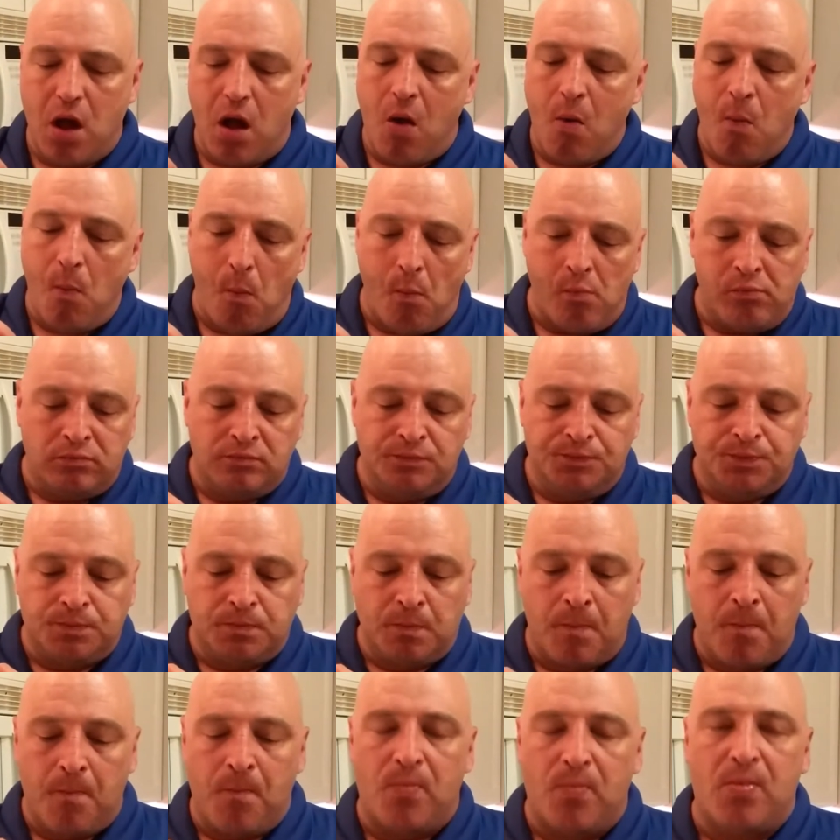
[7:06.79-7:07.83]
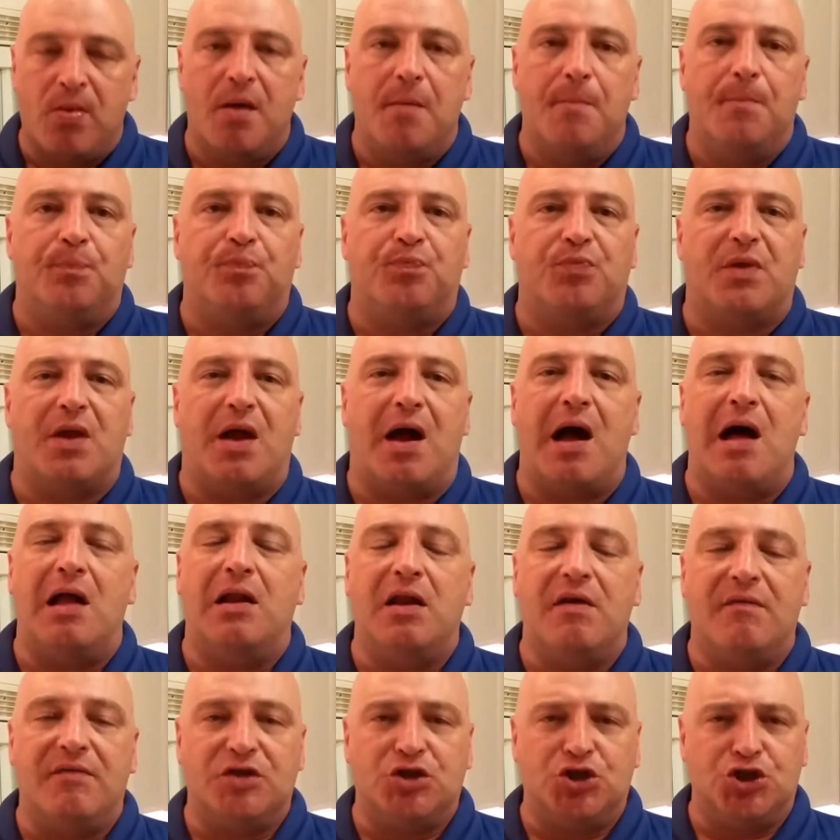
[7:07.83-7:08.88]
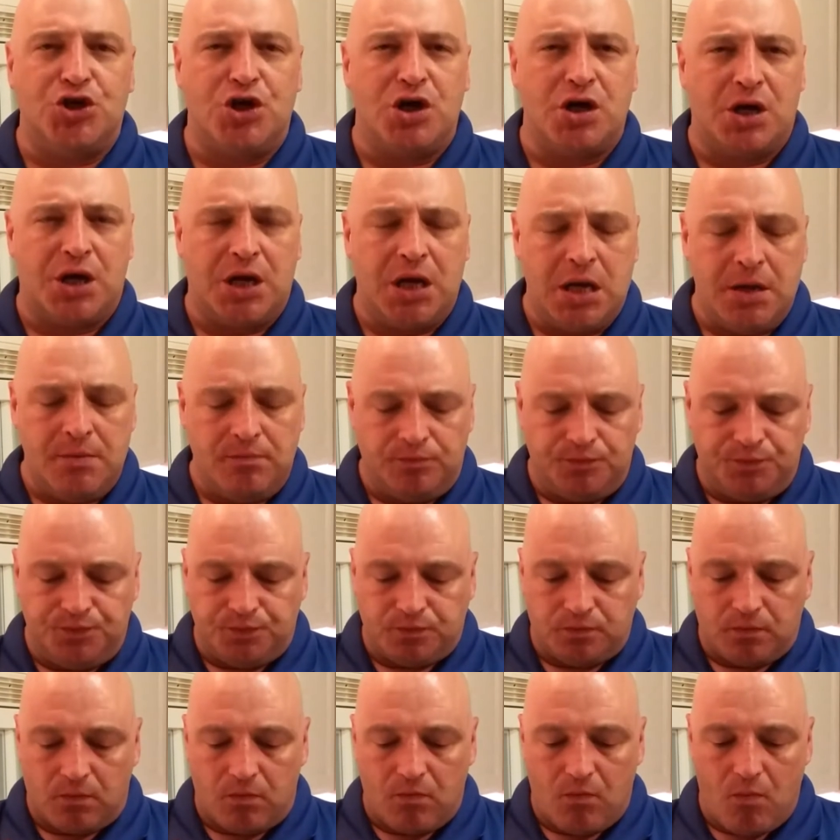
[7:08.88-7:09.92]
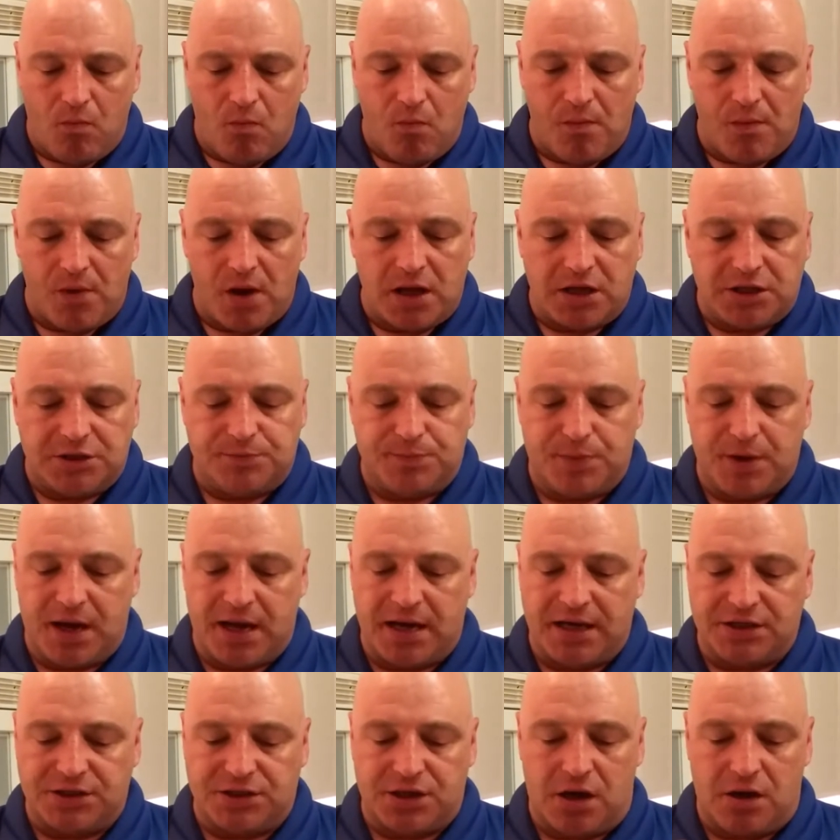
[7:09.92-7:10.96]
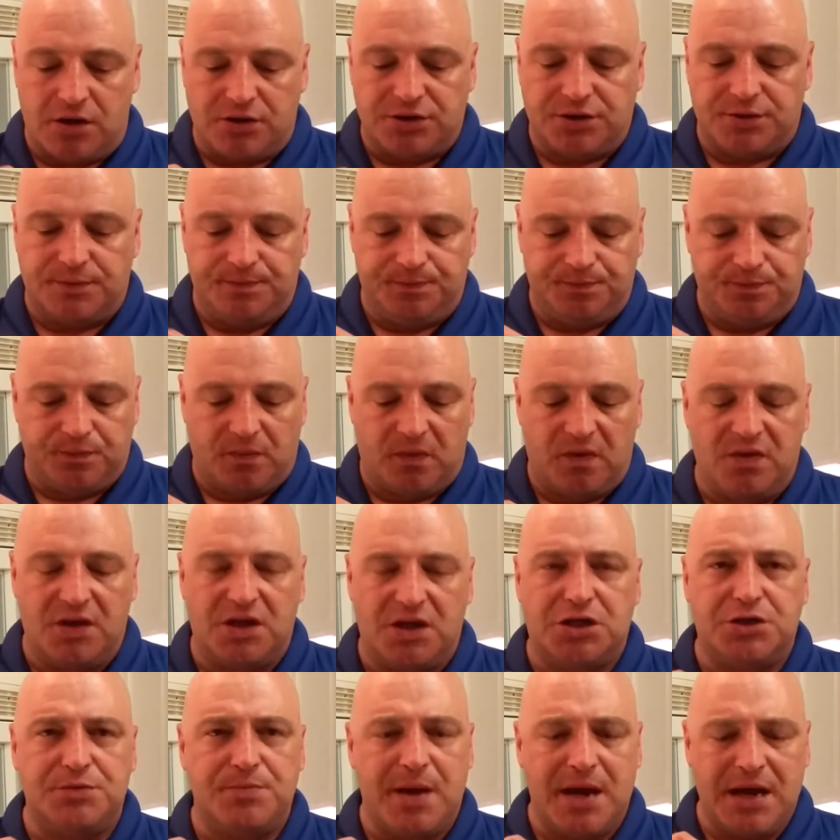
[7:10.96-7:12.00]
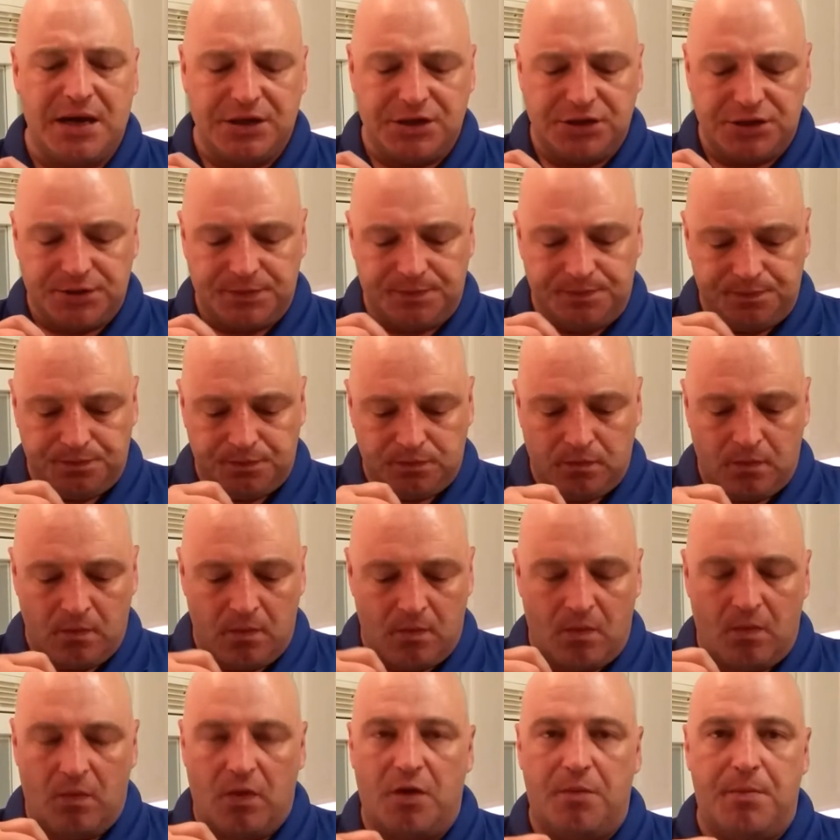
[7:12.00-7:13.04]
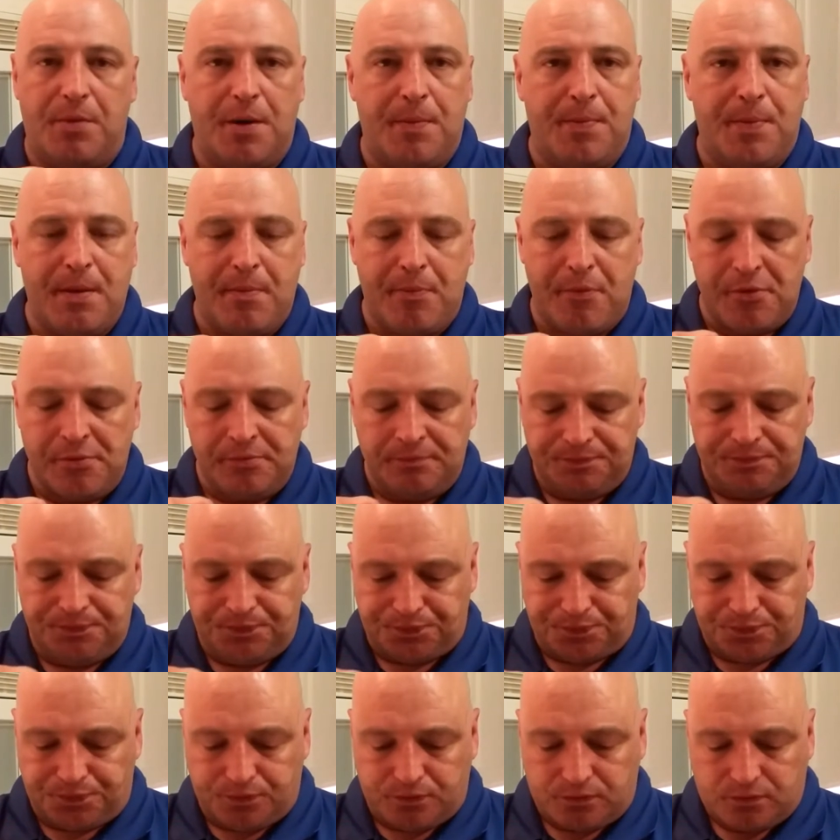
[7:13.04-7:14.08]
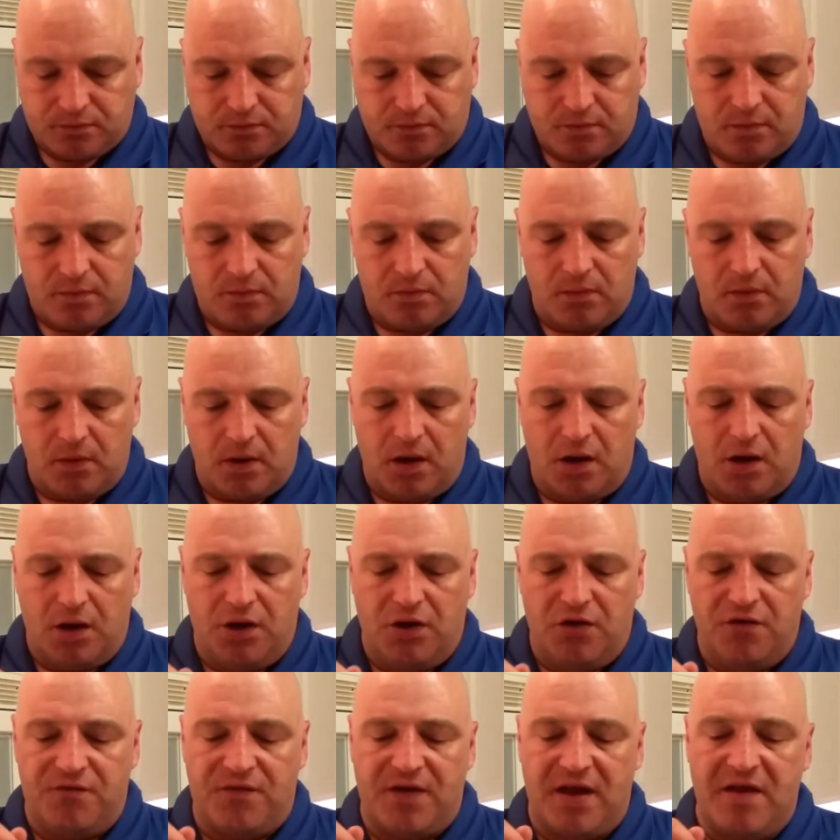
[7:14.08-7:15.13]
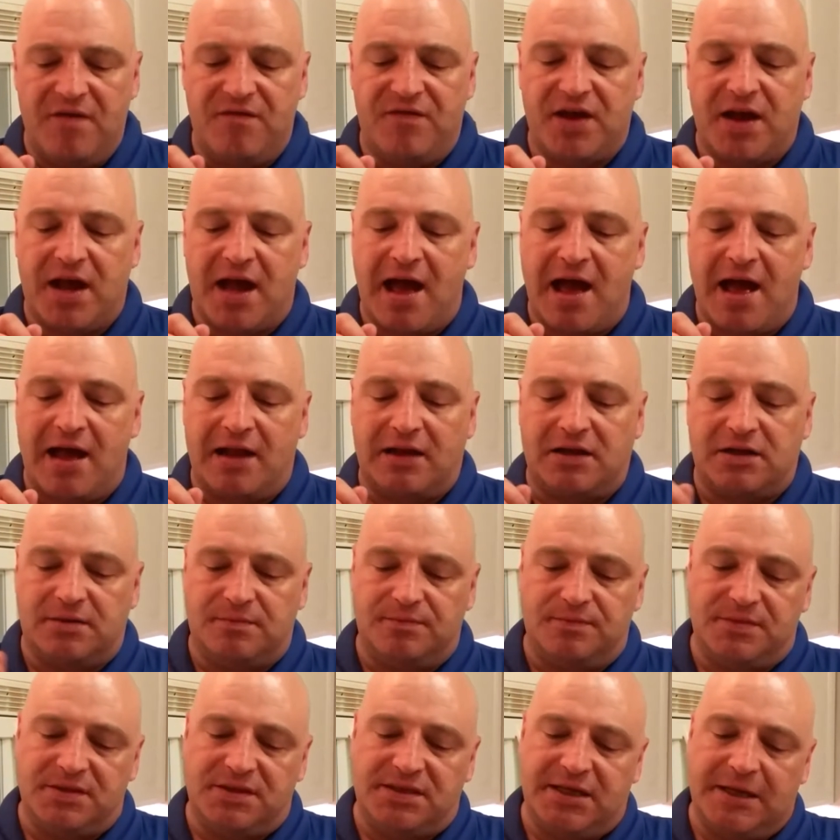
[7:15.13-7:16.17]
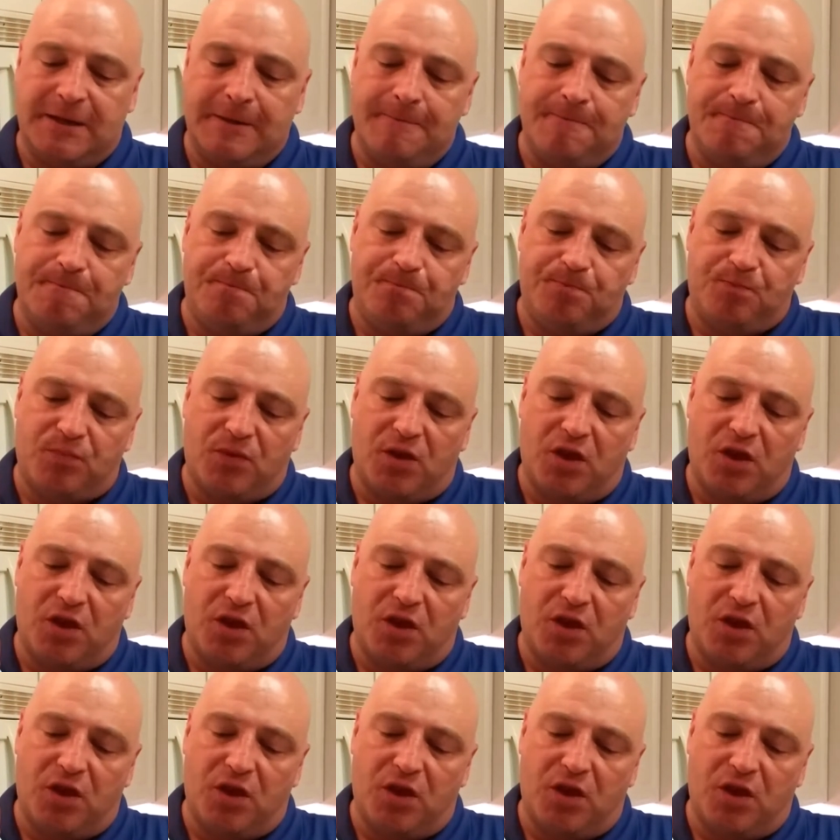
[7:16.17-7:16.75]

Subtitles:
Y'all, I love a chunky spaghetti sauce. The tomatoes, the bell pepper. You've even got the